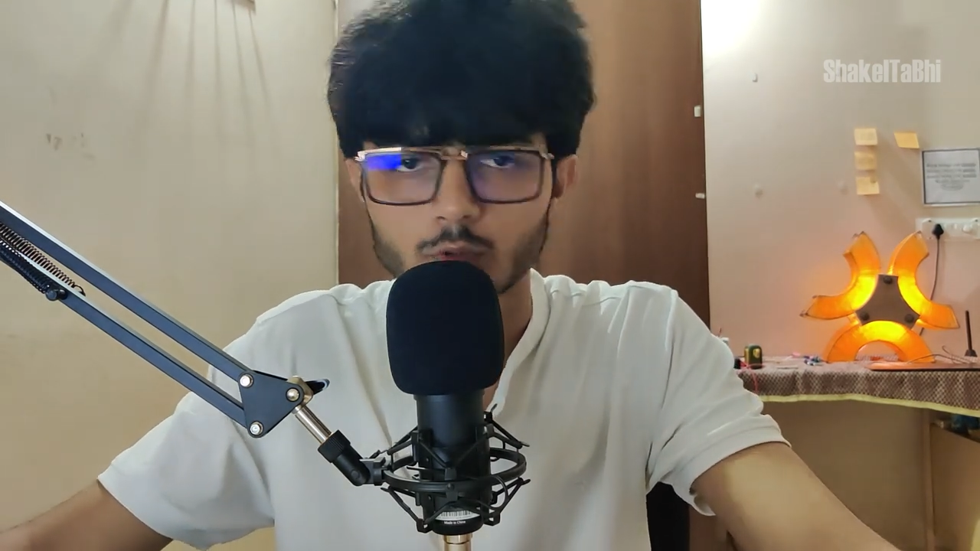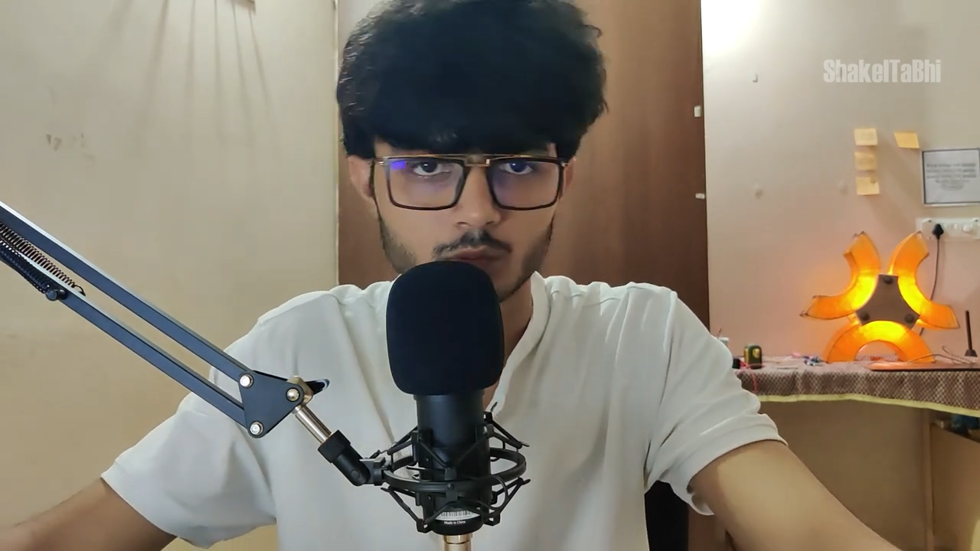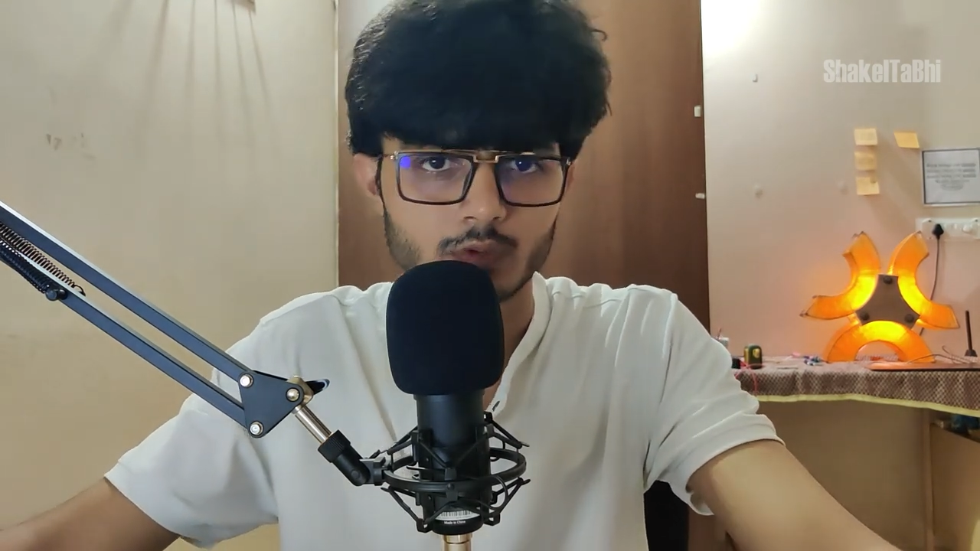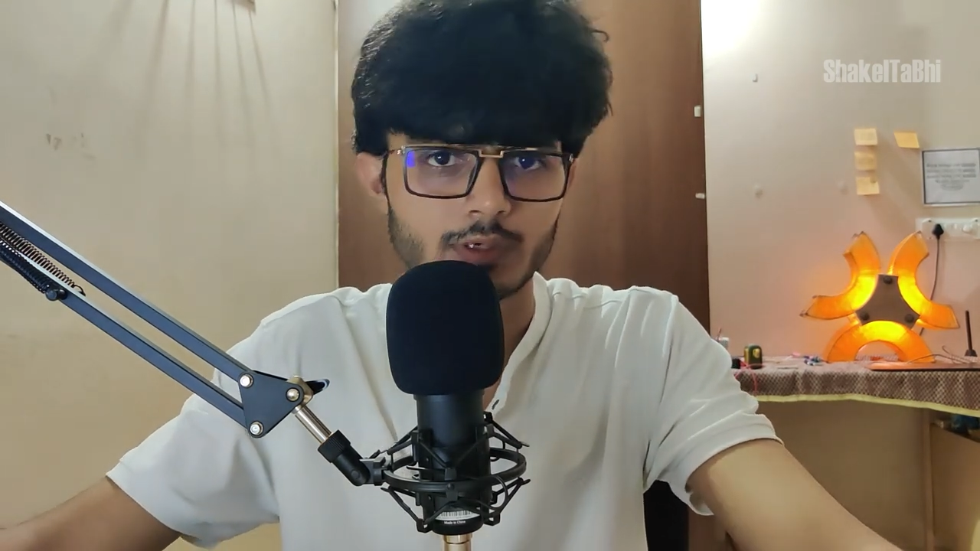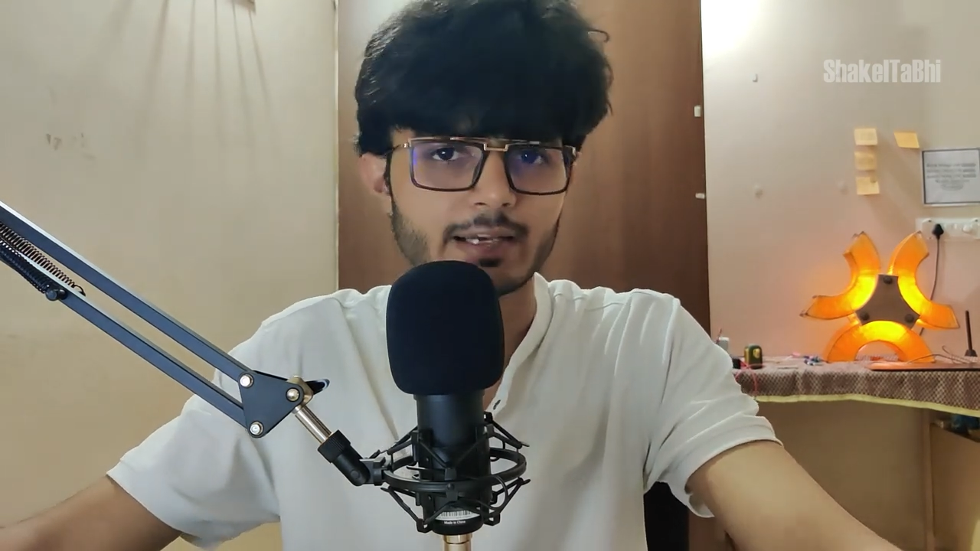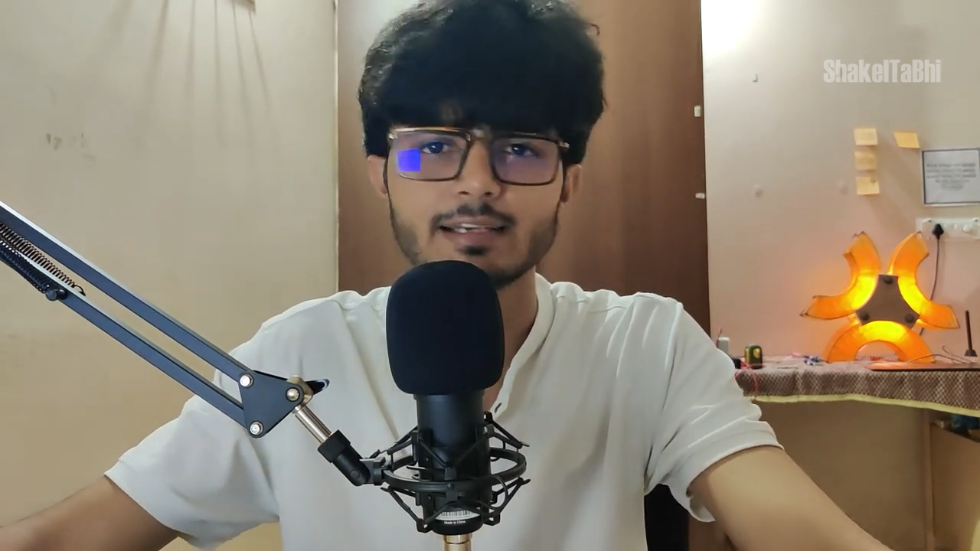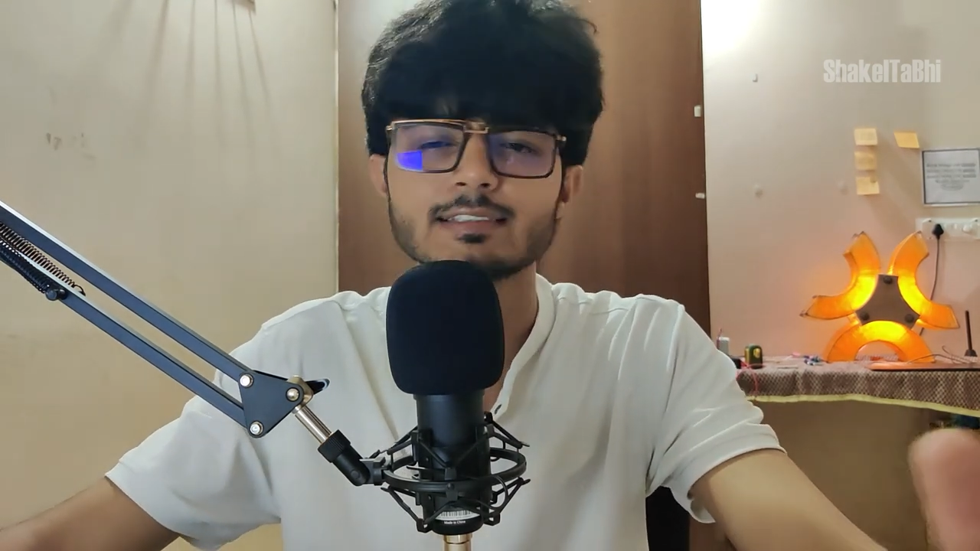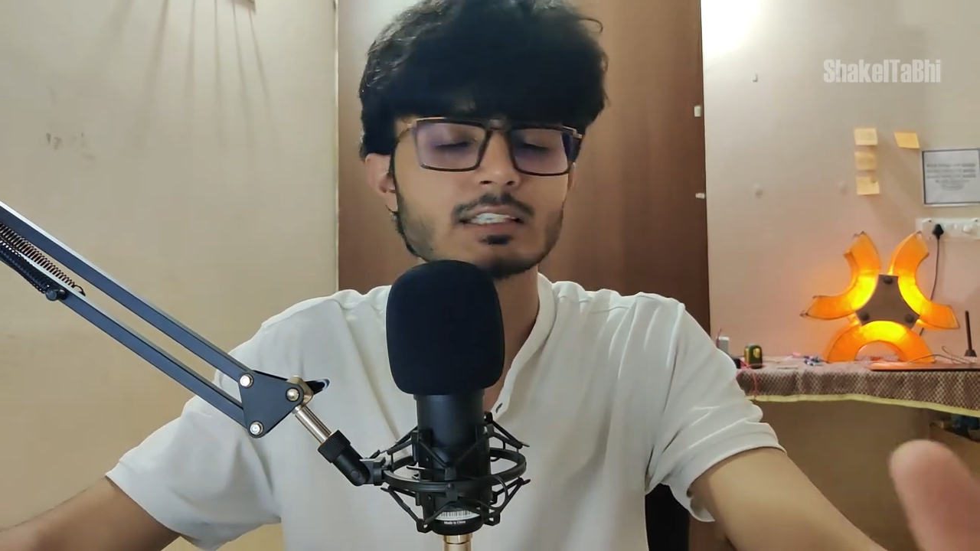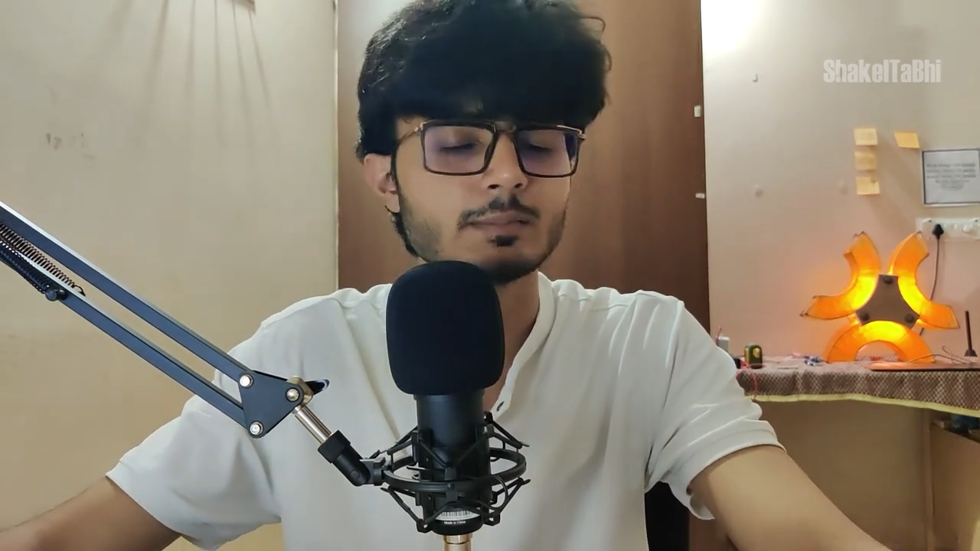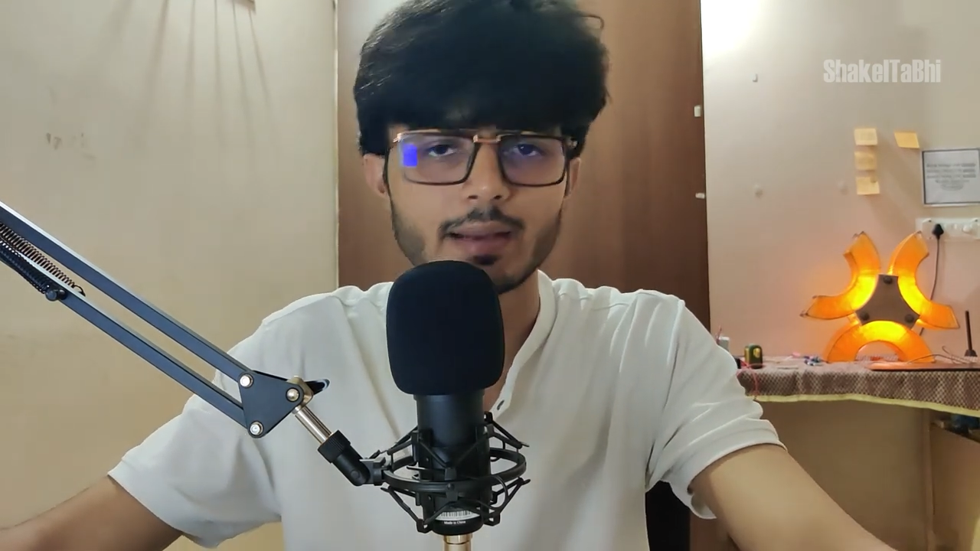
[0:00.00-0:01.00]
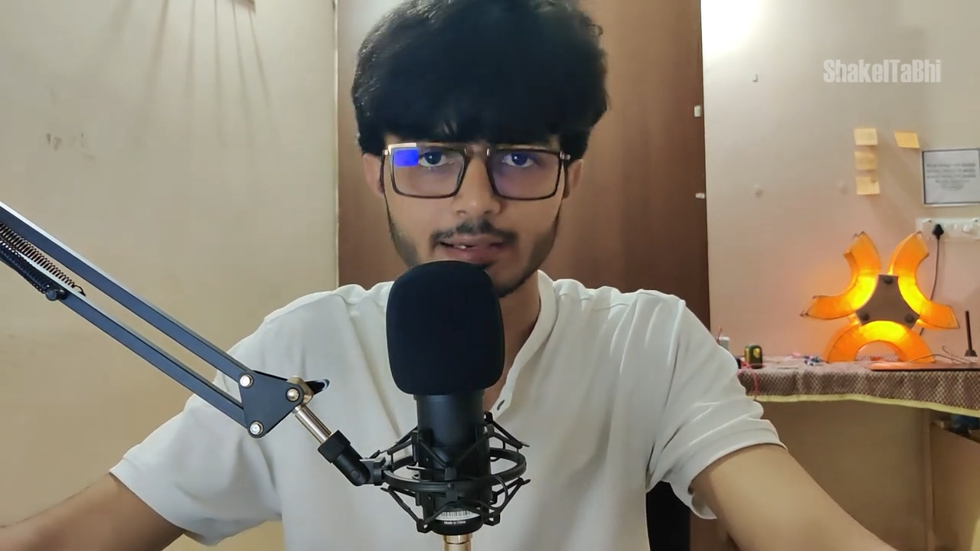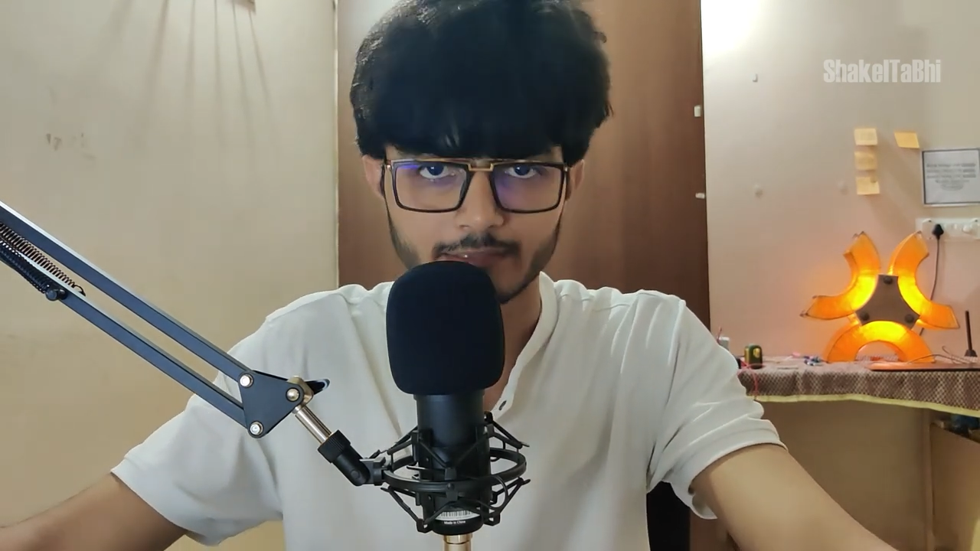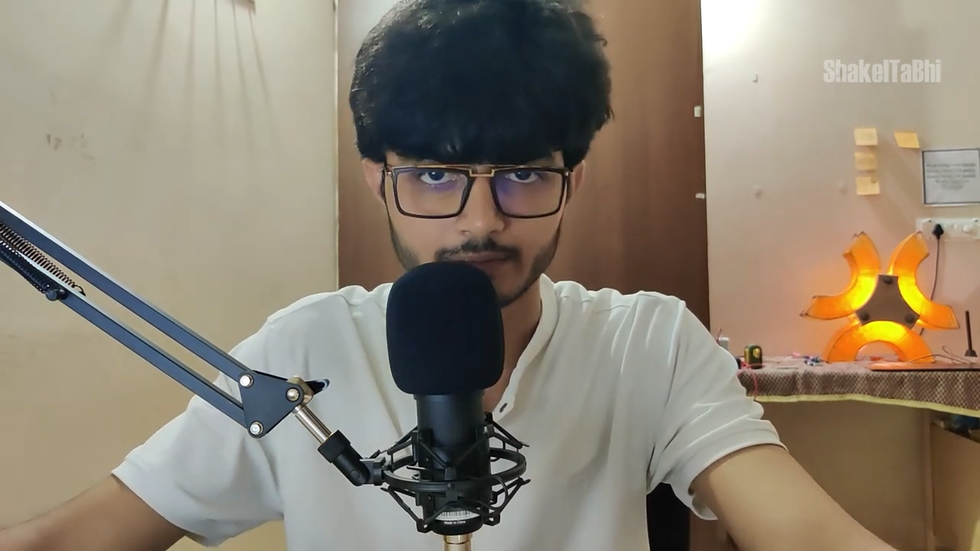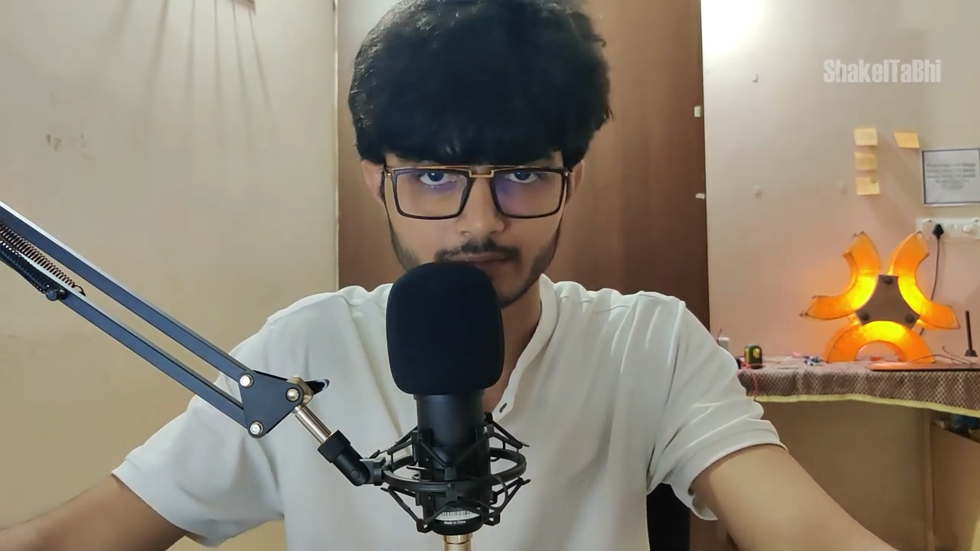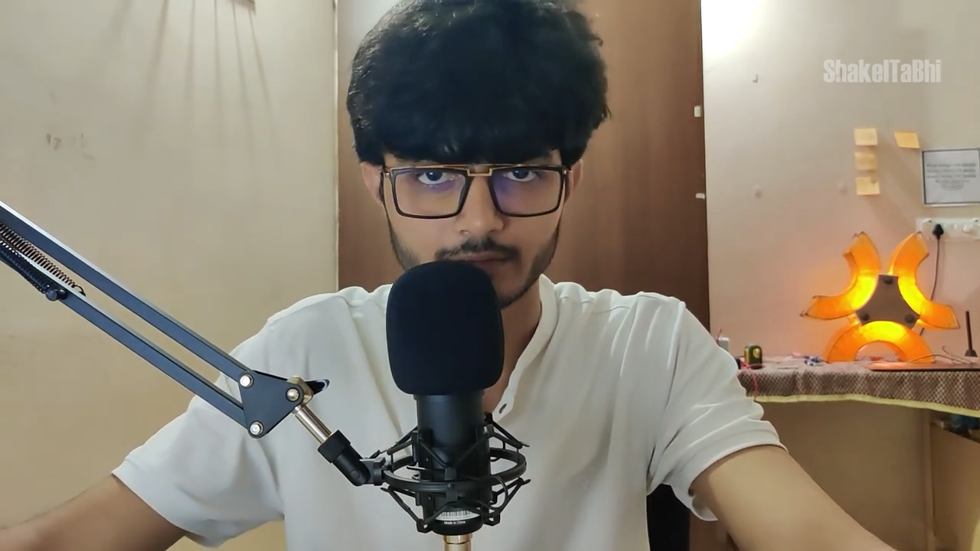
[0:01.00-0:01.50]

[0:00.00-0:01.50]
two. It doesn't matter.